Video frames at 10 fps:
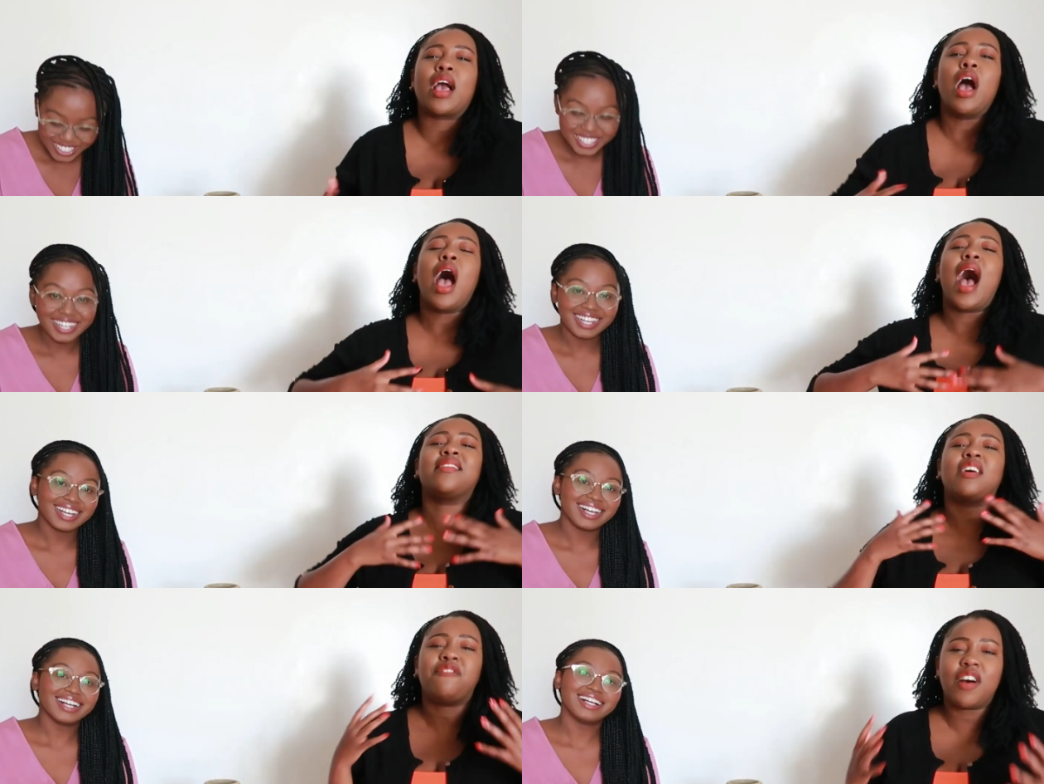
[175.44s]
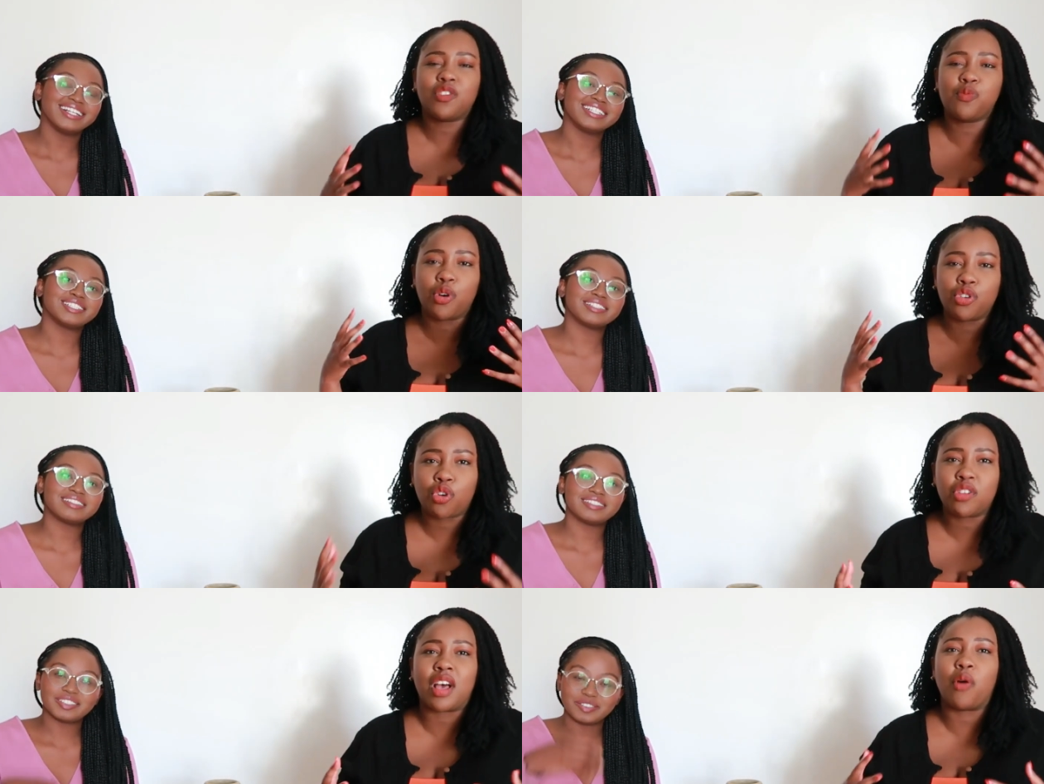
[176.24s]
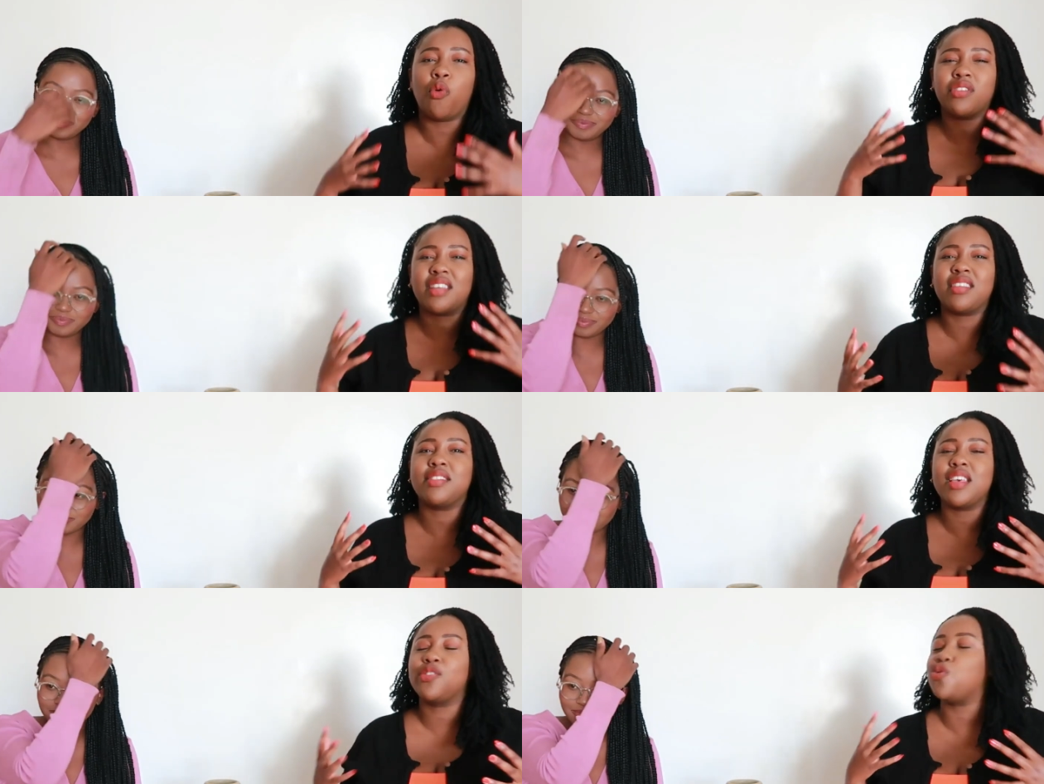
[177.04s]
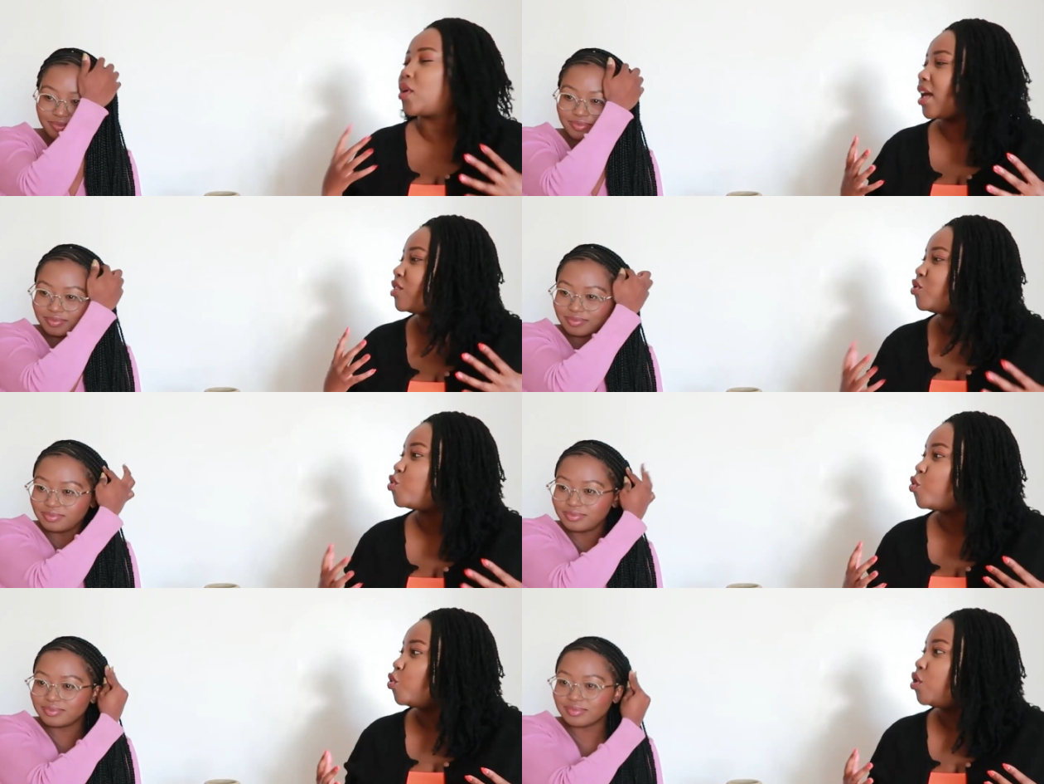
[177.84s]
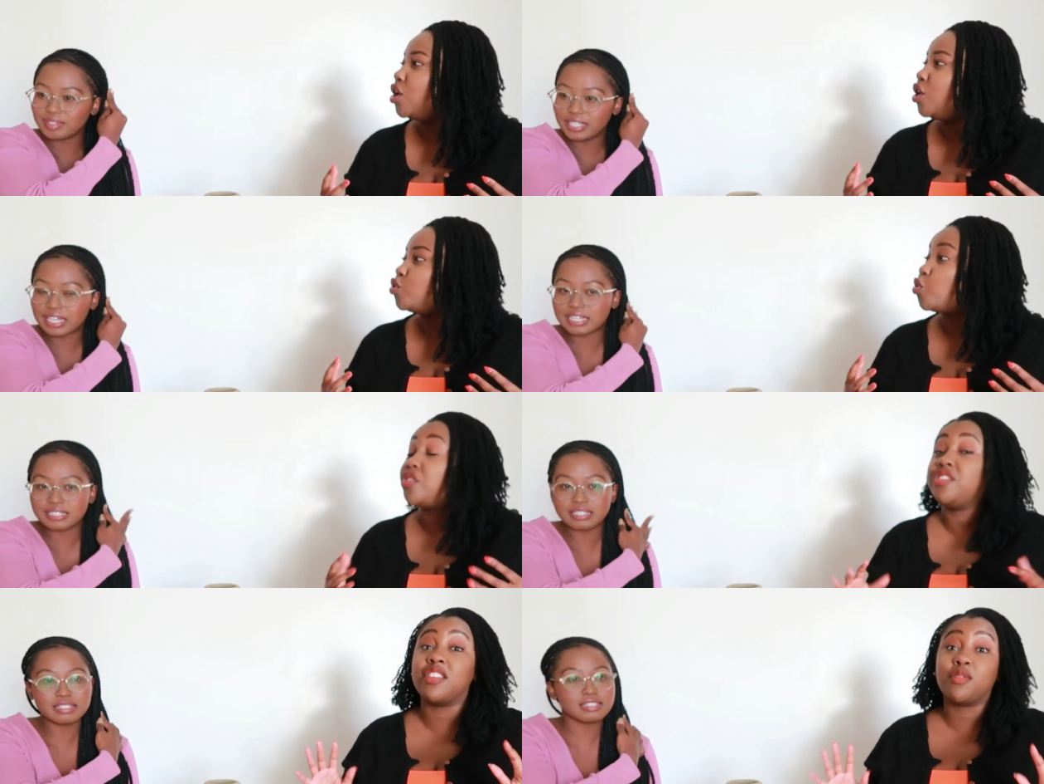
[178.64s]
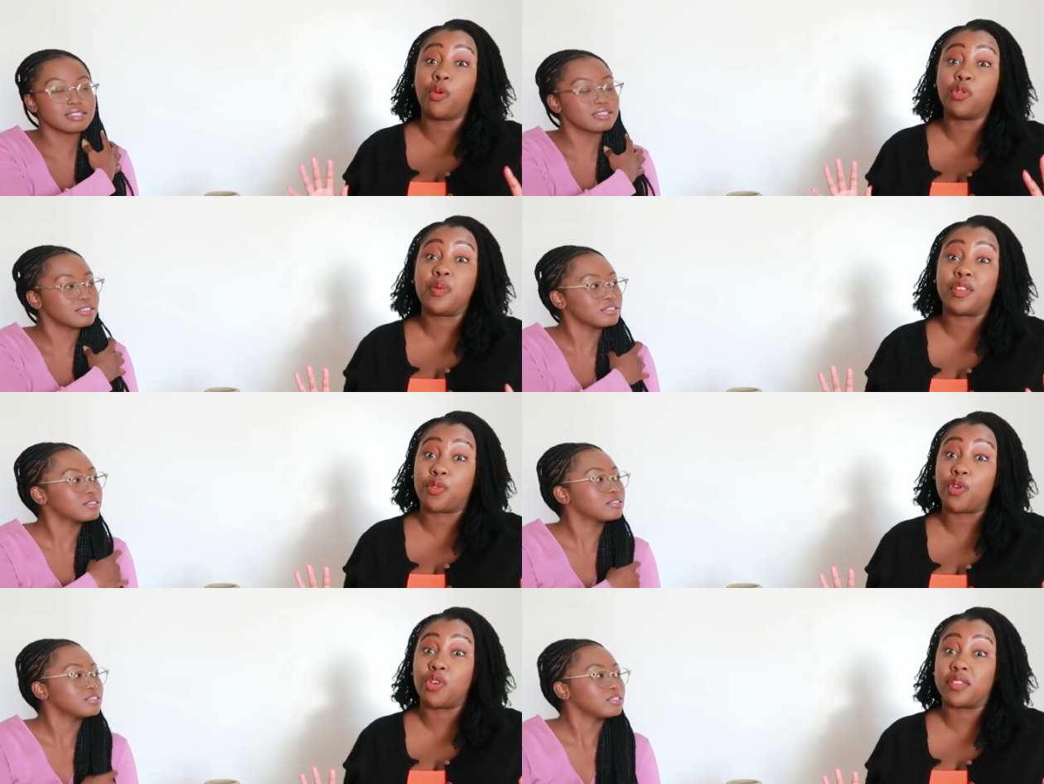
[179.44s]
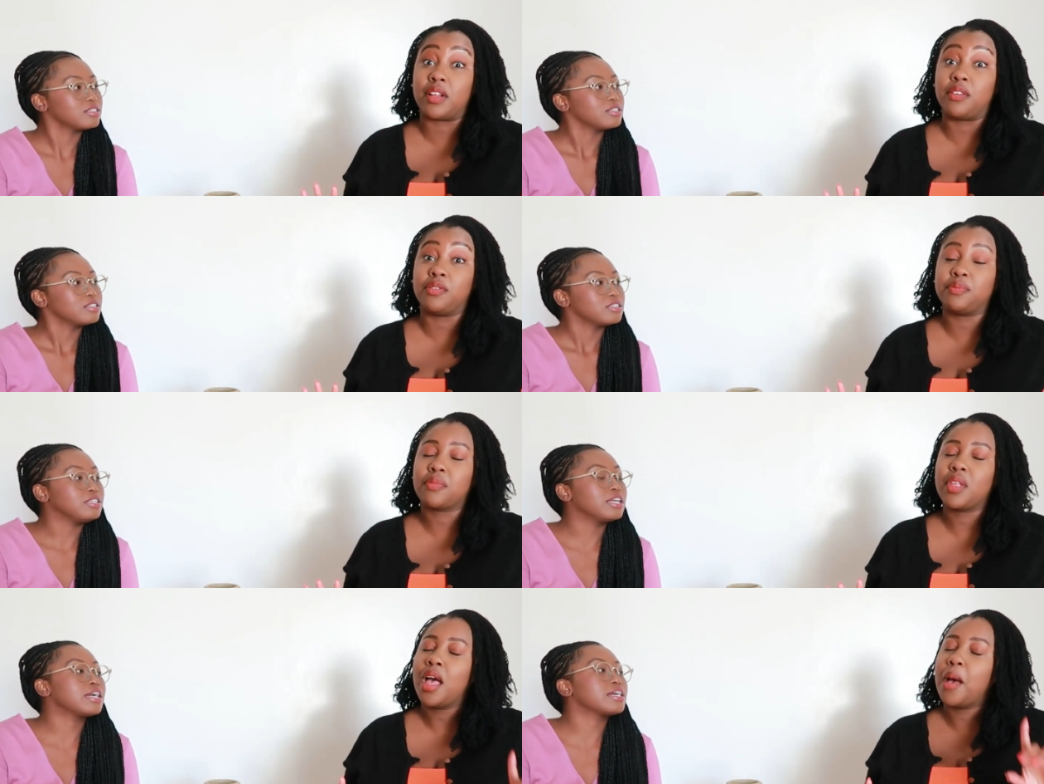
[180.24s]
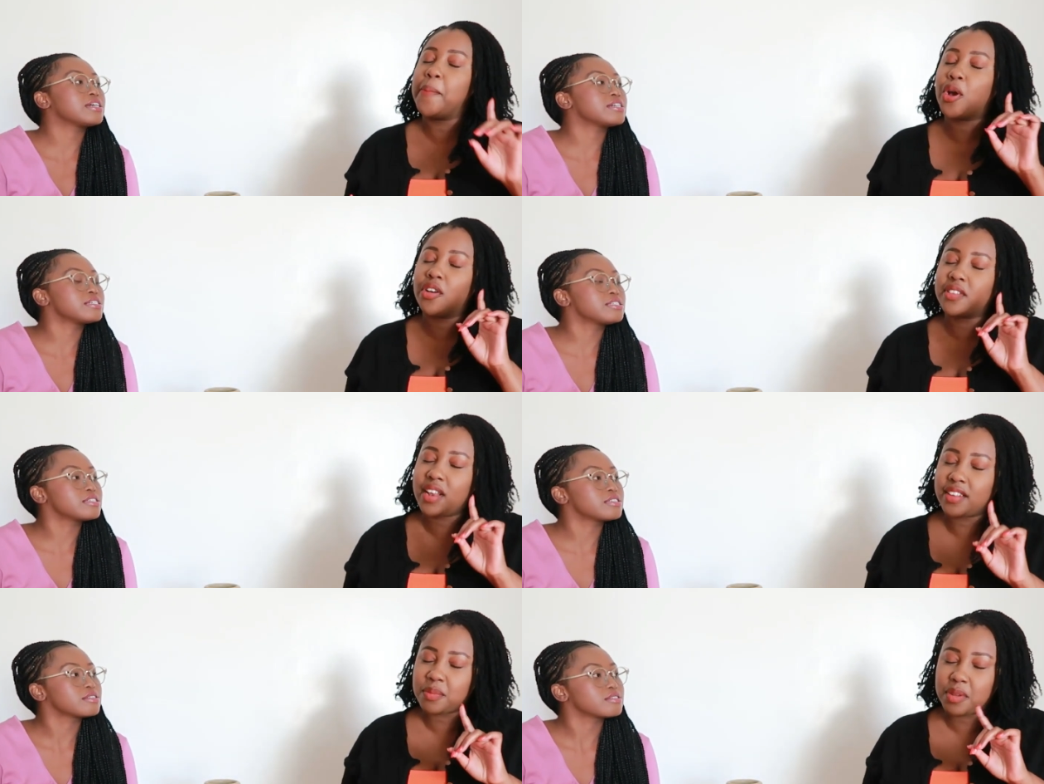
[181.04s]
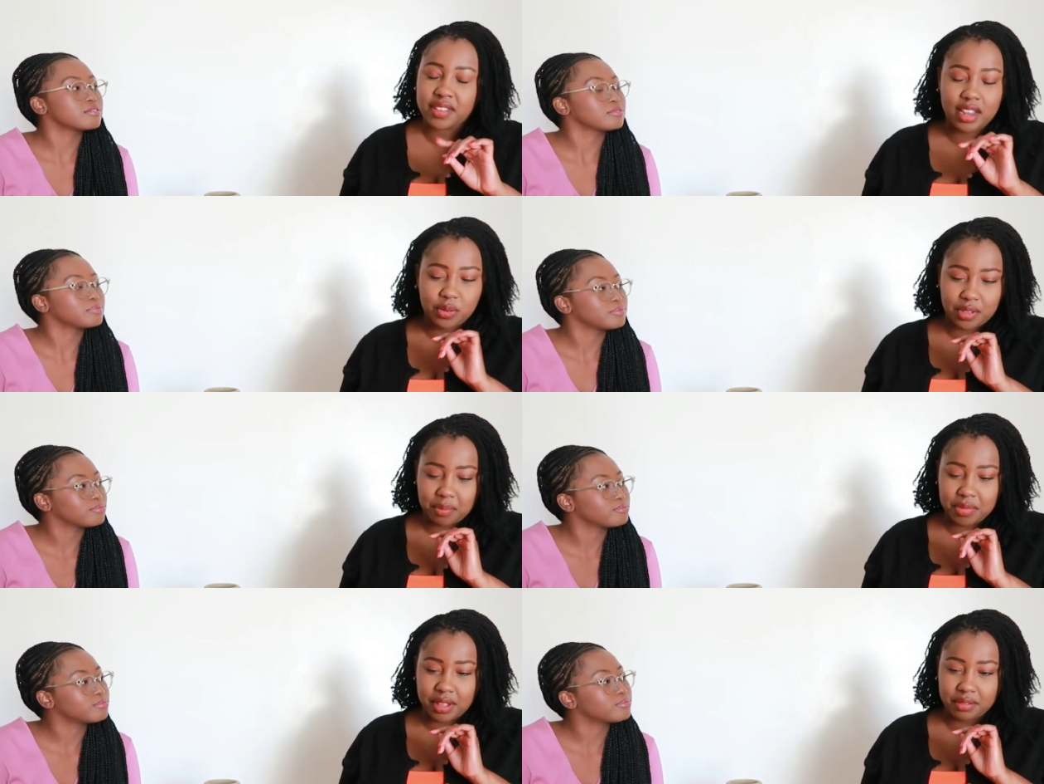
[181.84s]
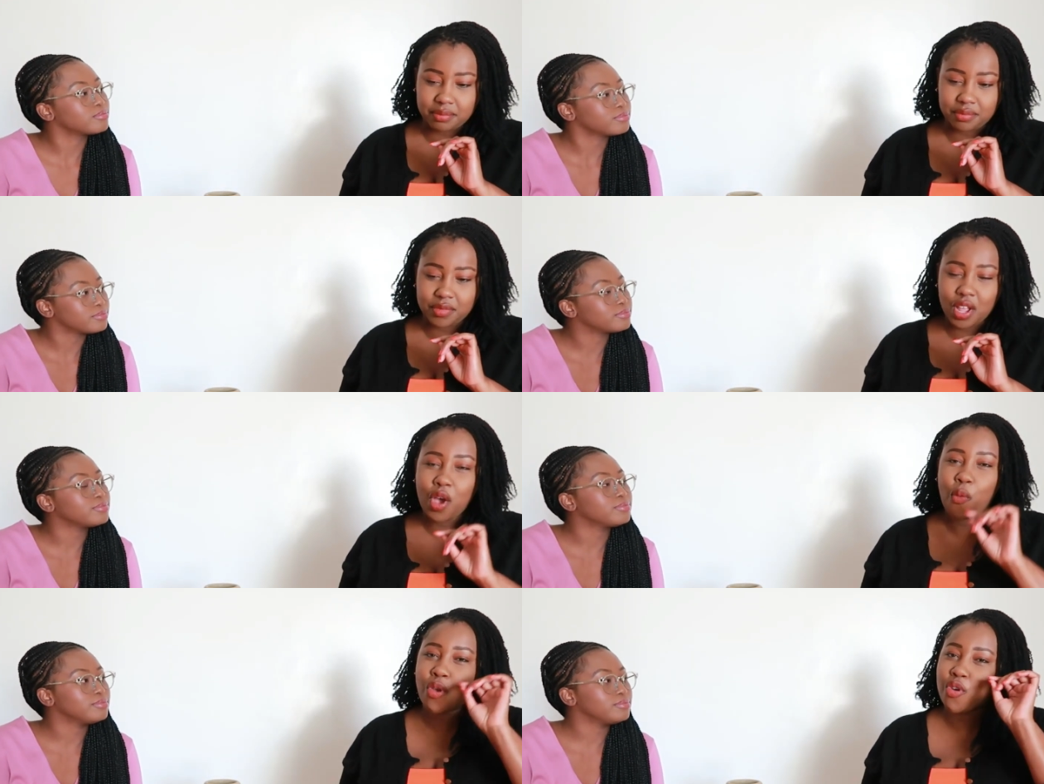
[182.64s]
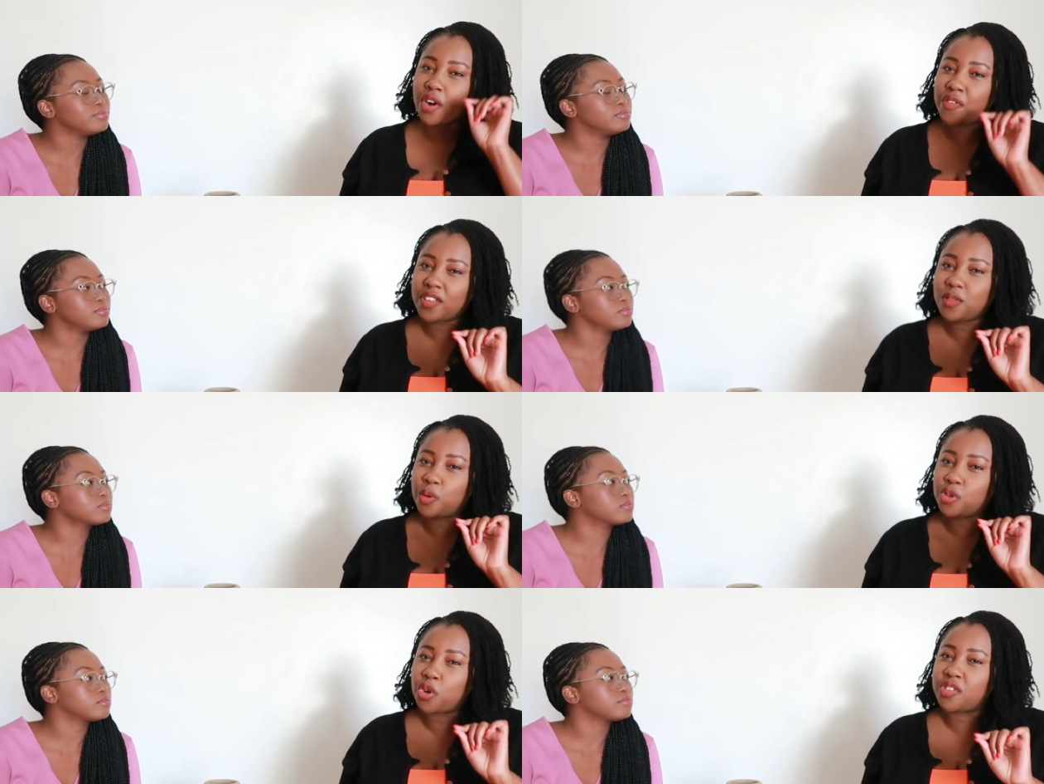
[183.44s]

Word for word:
Speaker 1: like as a firstborn daughter what are the mm-hmm. things you can do yes. to create more space for yourself yeah because let me tell you something when you're a firstborn